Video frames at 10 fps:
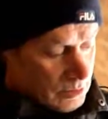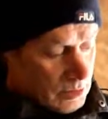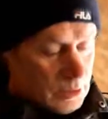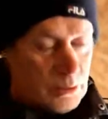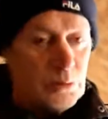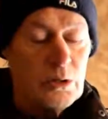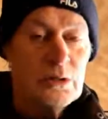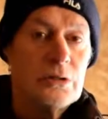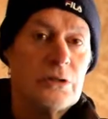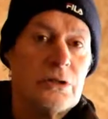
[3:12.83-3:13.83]
You are
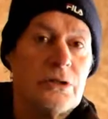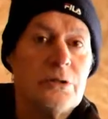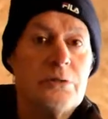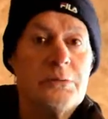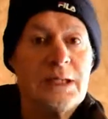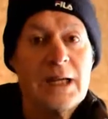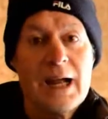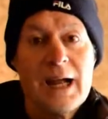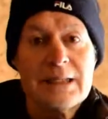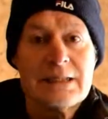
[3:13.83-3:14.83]
consuming
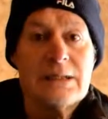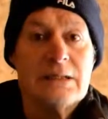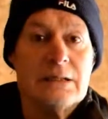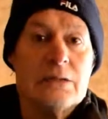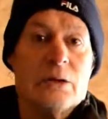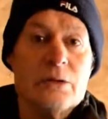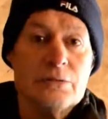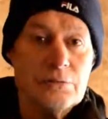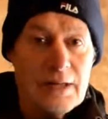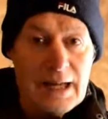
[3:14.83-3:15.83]
acids
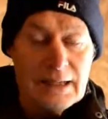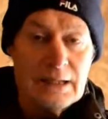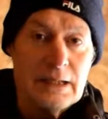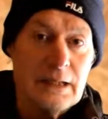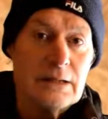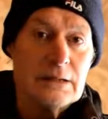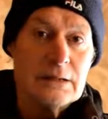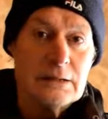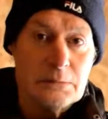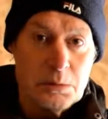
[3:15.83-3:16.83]
directly
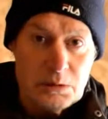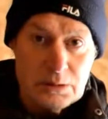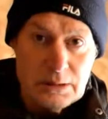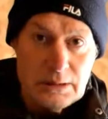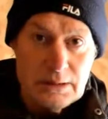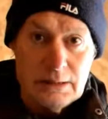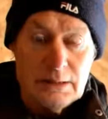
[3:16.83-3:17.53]
into the body.